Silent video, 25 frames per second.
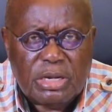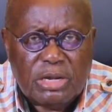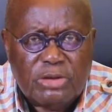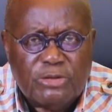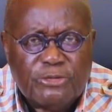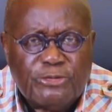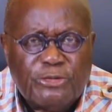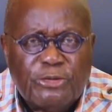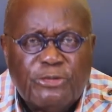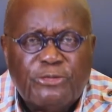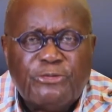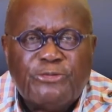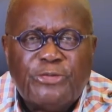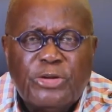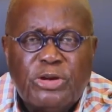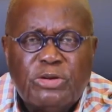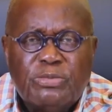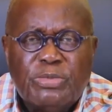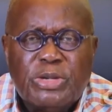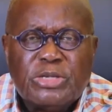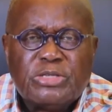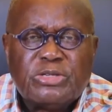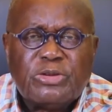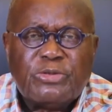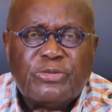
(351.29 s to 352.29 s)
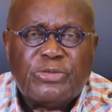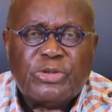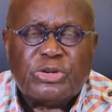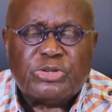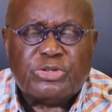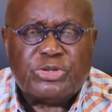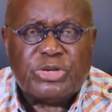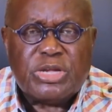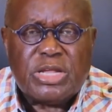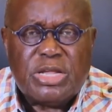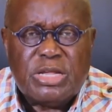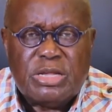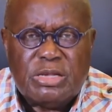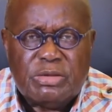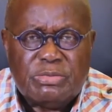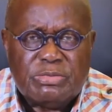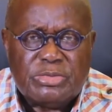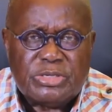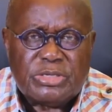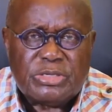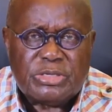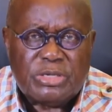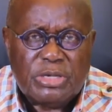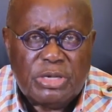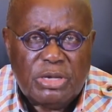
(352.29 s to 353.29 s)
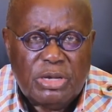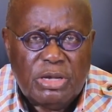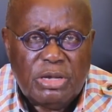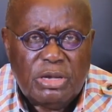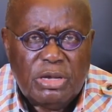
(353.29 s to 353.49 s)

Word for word: in fulfillment of the dreams